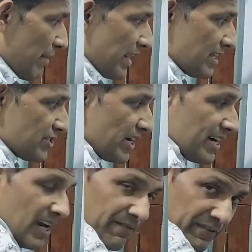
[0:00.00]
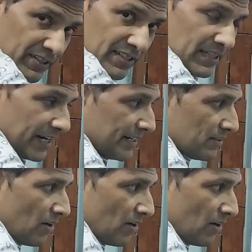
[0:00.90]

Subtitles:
minus z left this side,